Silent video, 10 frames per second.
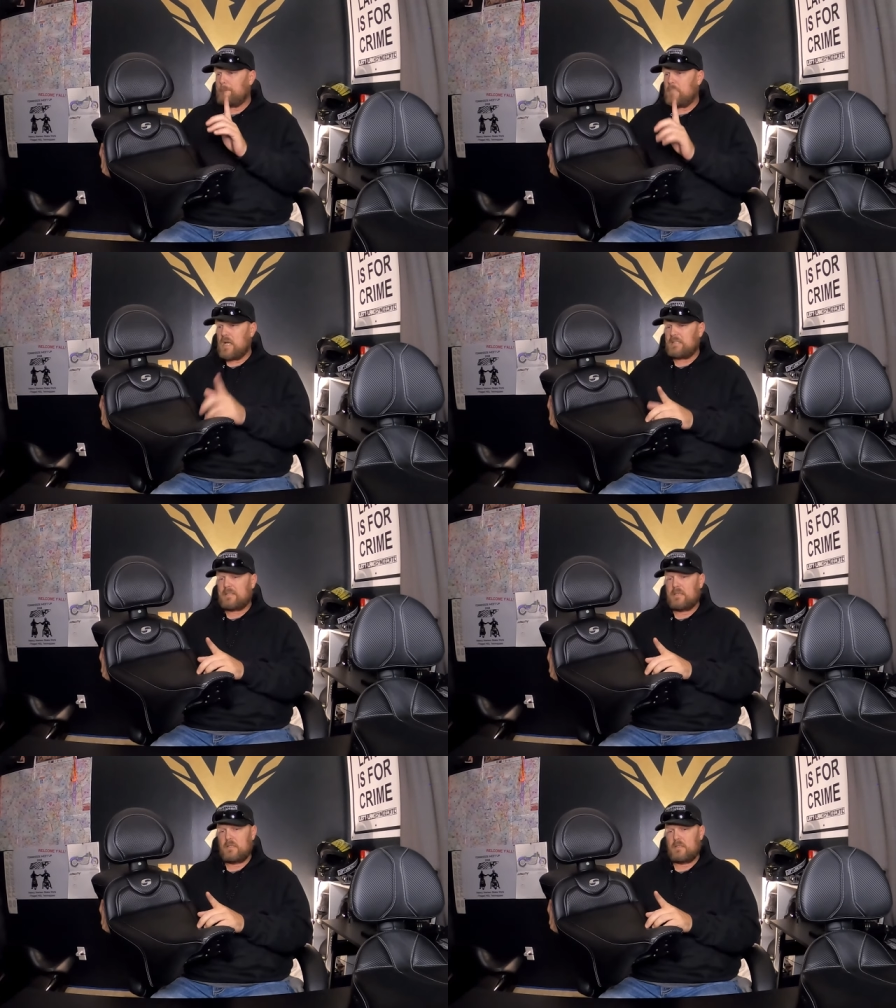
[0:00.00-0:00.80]

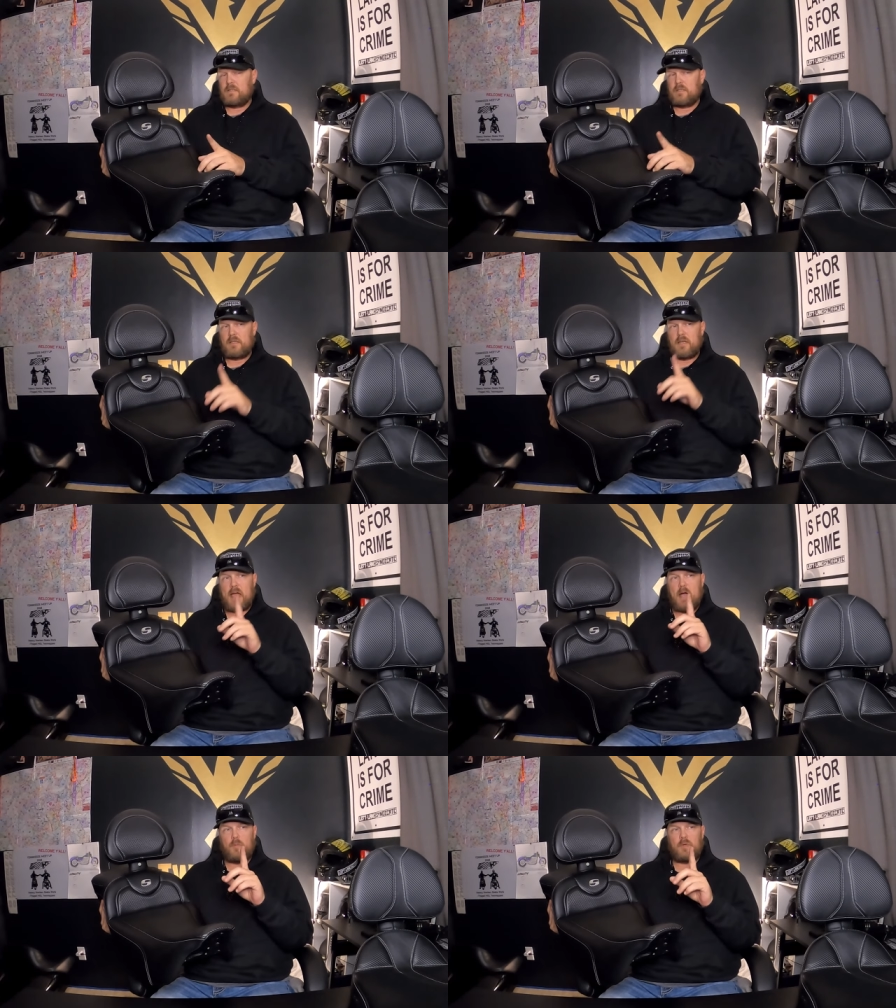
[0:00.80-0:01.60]
But
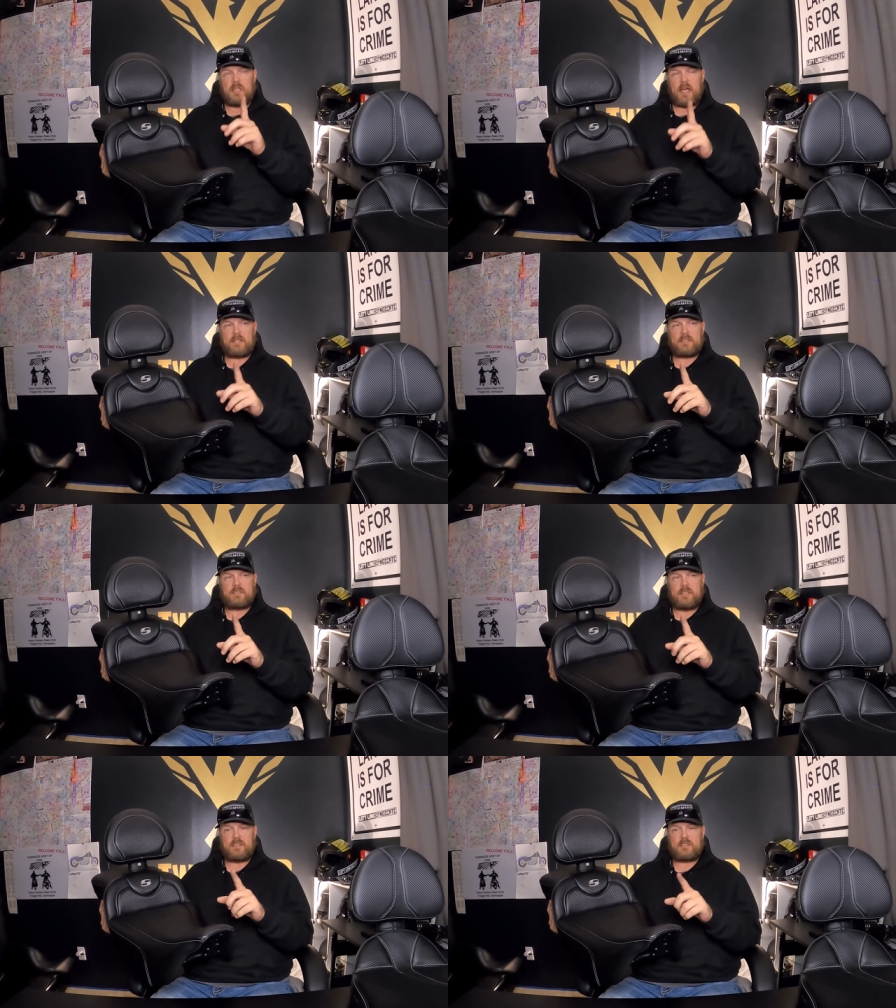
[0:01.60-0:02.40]
I would like to
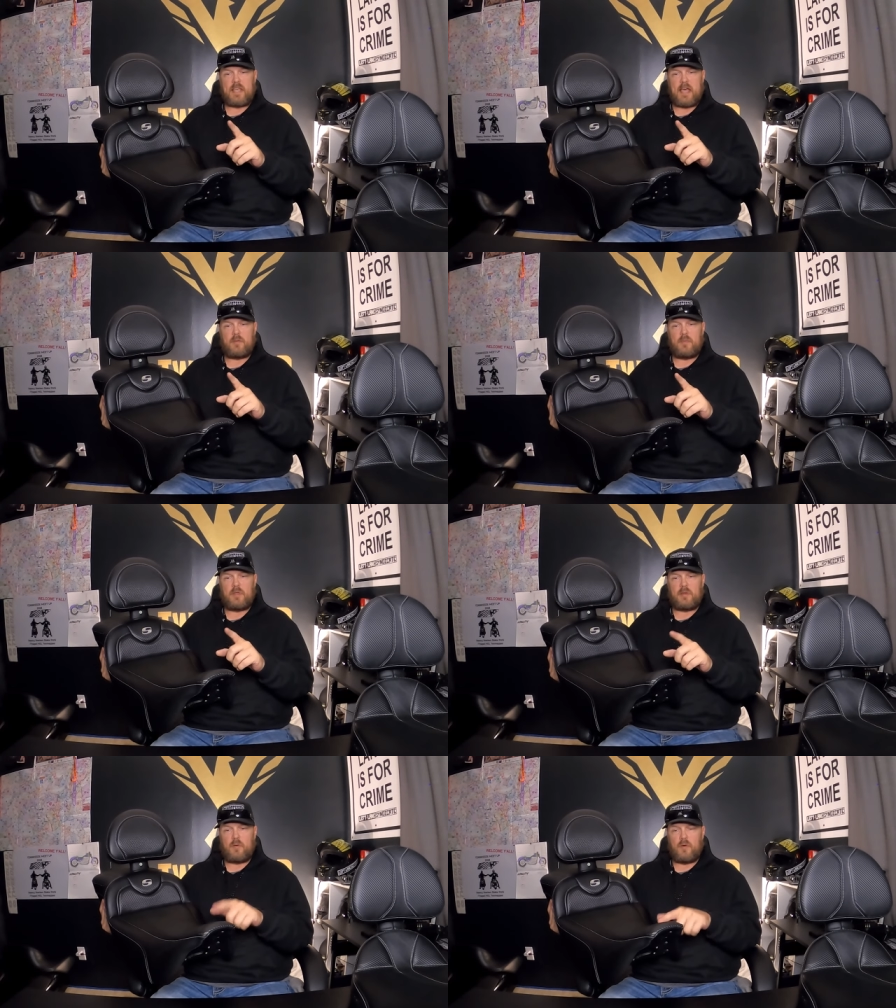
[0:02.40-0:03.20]
see
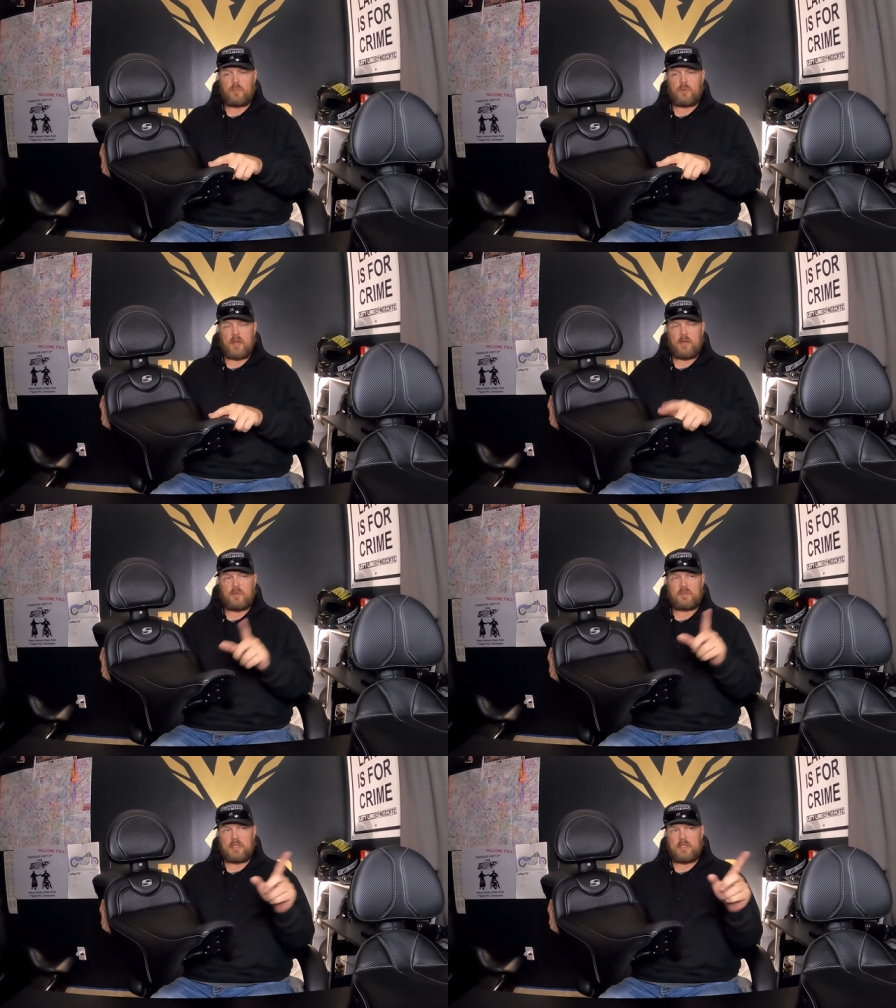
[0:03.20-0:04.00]
Saddlemen incorporate
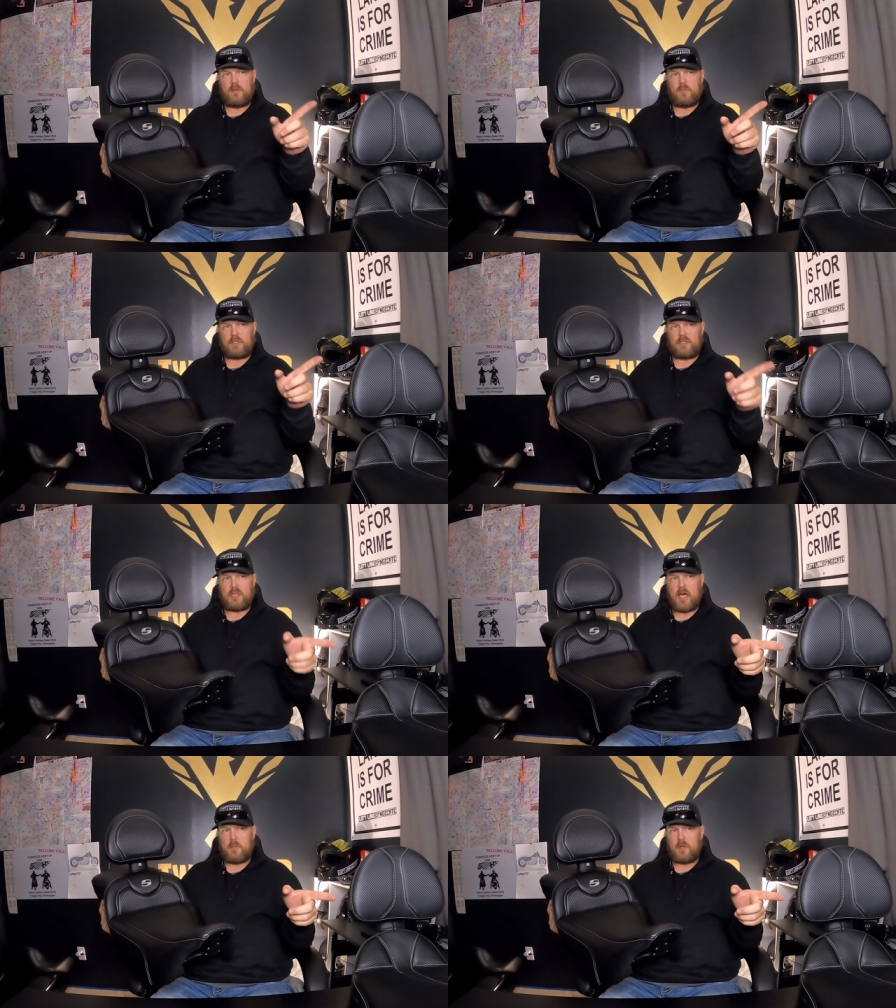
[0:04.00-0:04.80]
what they did with the
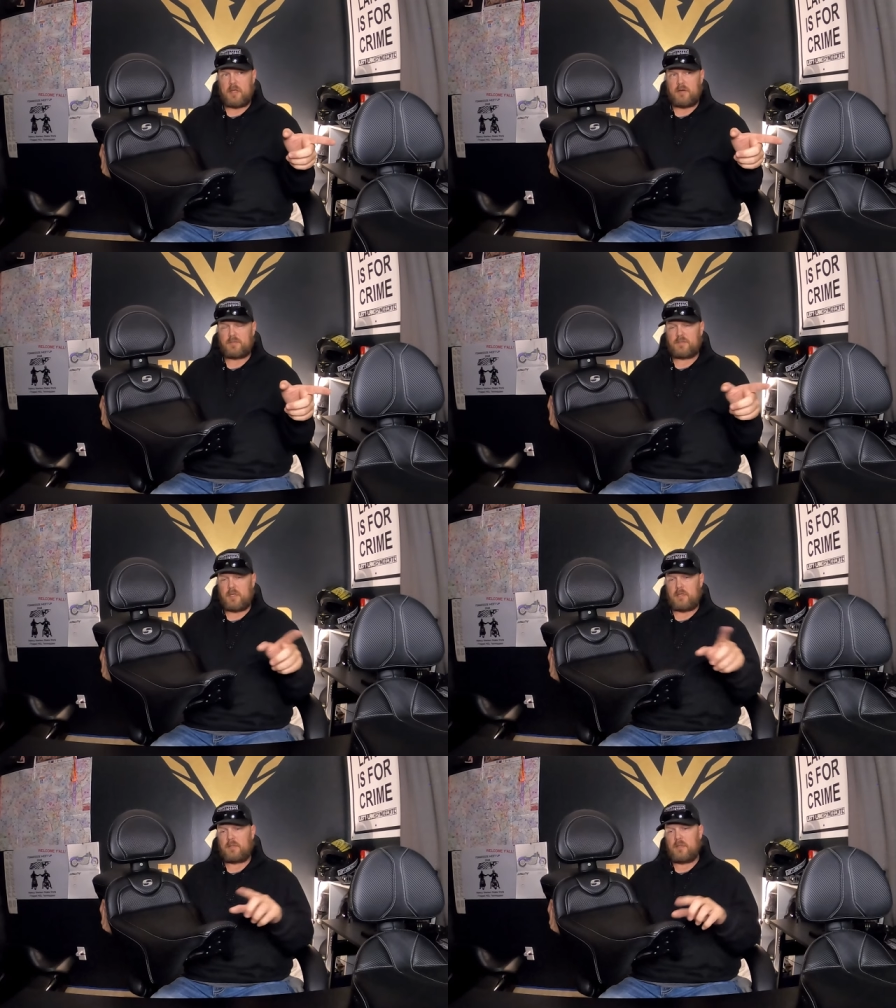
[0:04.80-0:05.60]
Dominator
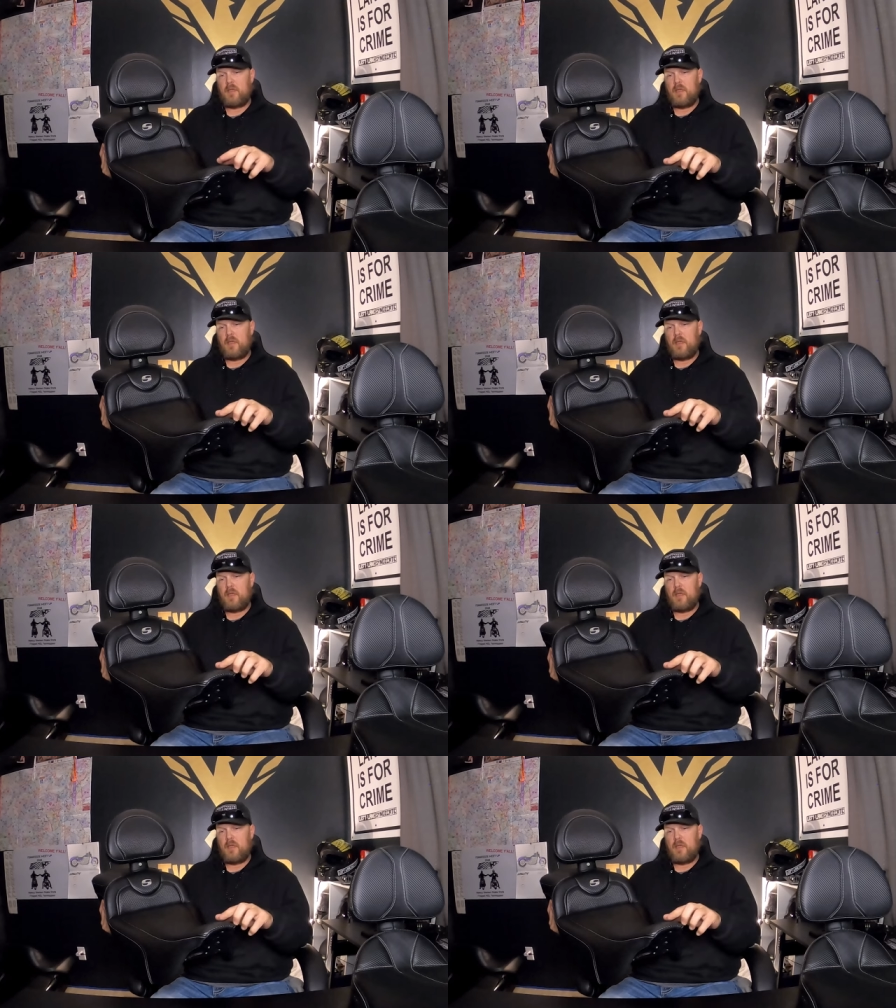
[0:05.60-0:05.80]
seat.